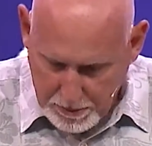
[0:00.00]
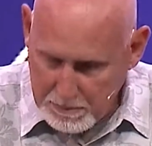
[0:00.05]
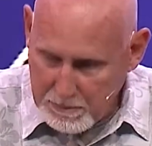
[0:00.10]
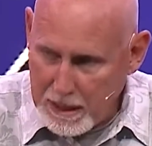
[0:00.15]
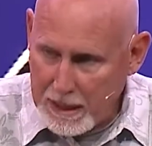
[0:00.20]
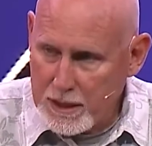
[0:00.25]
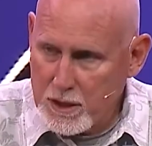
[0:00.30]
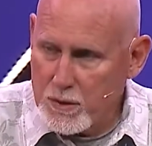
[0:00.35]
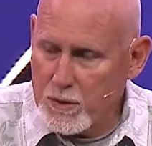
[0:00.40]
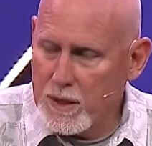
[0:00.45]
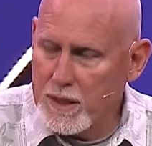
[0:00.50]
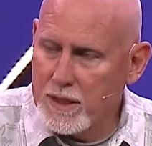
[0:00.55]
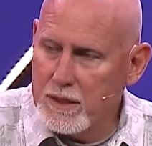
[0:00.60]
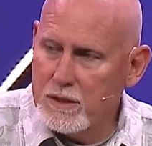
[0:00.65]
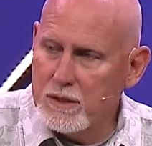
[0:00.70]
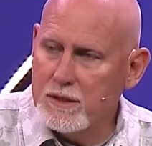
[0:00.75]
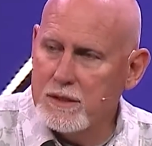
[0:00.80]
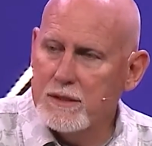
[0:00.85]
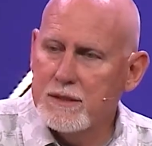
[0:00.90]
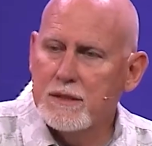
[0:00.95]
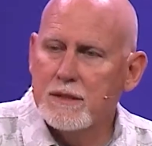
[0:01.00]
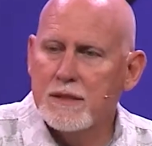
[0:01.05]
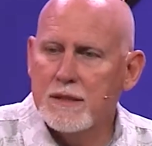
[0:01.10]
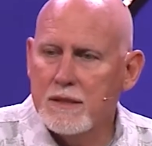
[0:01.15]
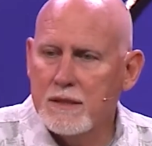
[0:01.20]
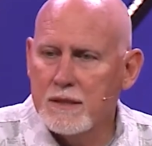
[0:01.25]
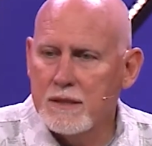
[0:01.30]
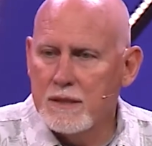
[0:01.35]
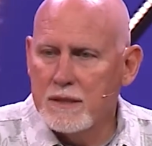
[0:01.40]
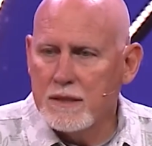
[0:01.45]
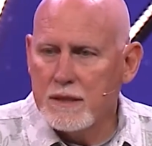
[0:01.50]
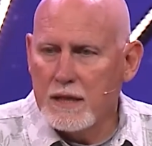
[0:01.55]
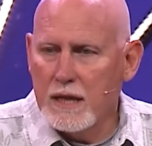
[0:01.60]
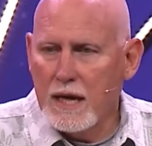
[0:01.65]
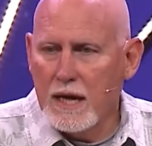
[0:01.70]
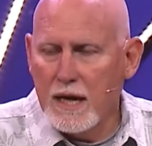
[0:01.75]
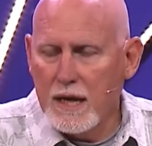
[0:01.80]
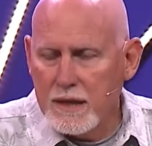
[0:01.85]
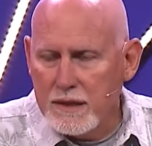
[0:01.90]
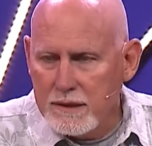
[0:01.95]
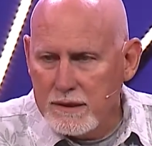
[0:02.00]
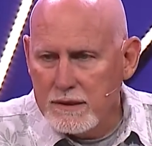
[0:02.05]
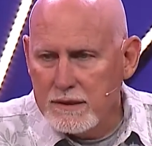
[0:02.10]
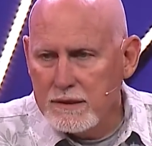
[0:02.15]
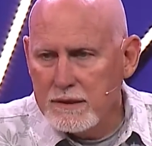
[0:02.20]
at my cradle, God.